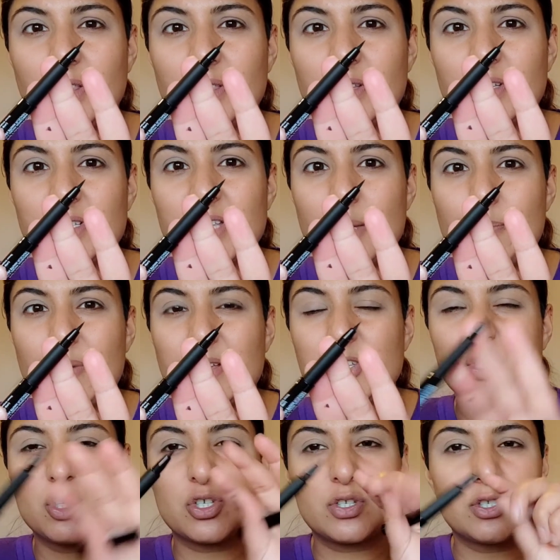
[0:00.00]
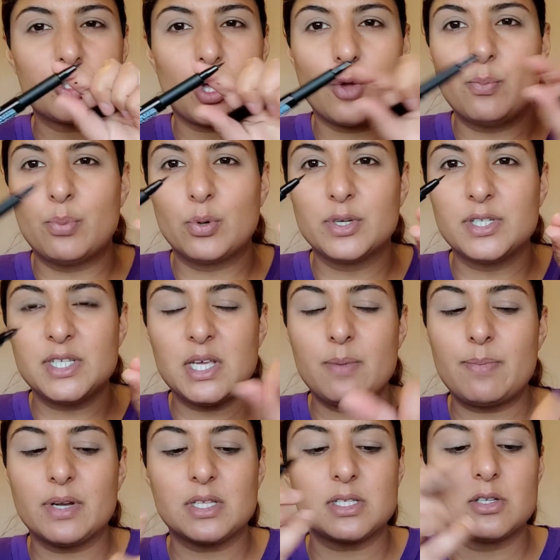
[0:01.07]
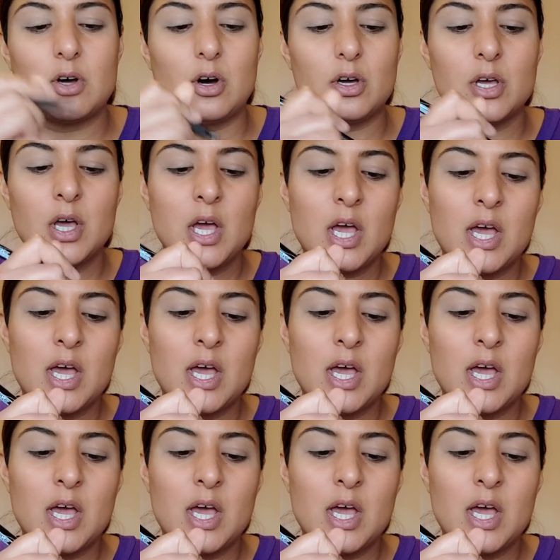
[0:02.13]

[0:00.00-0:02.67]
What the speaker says: the tip is just so pointy, but it's not